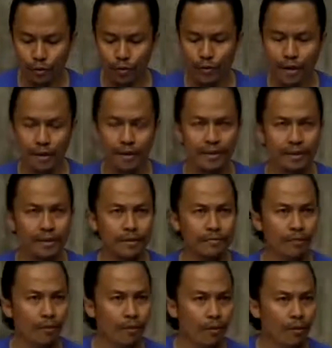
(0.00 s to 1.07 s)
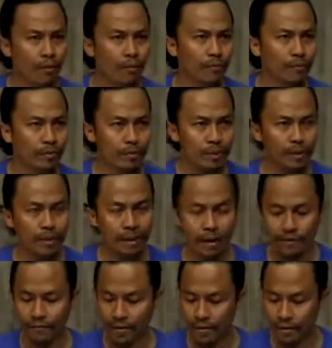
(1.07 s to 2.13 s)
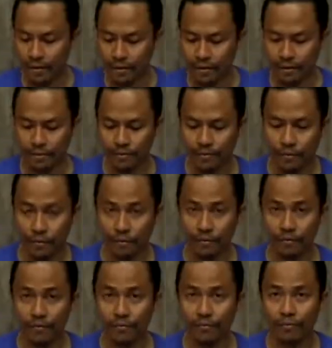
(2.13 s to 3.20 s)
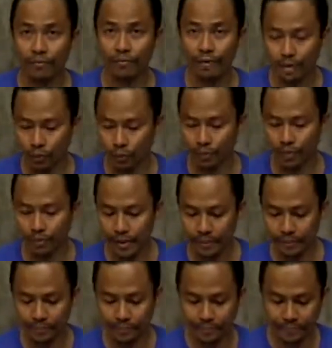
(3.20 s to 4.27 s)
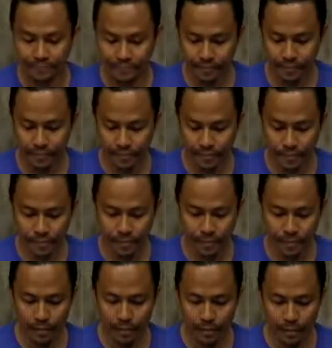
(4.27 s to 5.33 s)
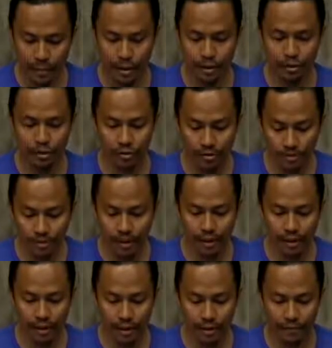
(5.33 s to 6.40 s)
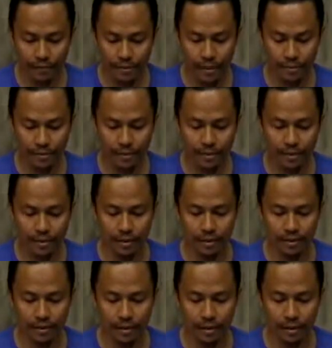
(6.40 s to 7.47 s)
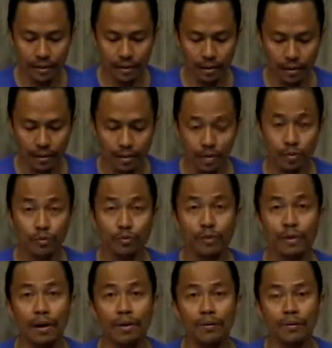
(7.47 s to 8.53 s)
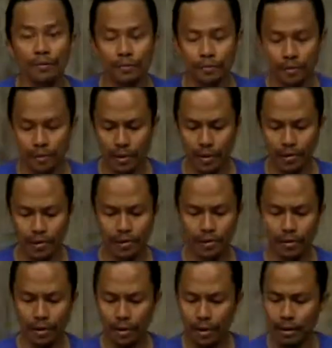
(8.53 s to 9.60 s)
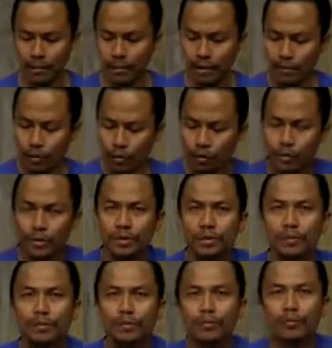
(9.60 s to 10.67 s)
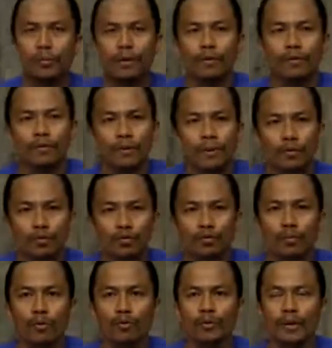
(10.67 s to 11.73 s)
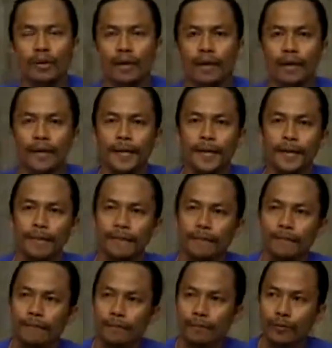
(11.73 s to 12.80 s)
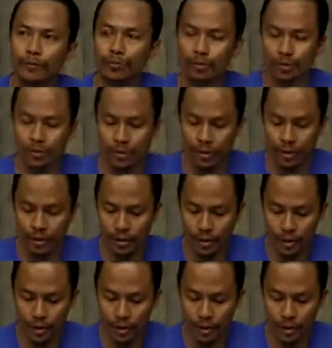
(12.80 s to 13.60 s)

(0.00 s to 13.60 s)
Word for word: to vec is from Google, and fastText is from Facebook. Yep. The source of data, for example, is uh, we use Brown corpus. Brown is uh, Brown corpus is one of the most popular and used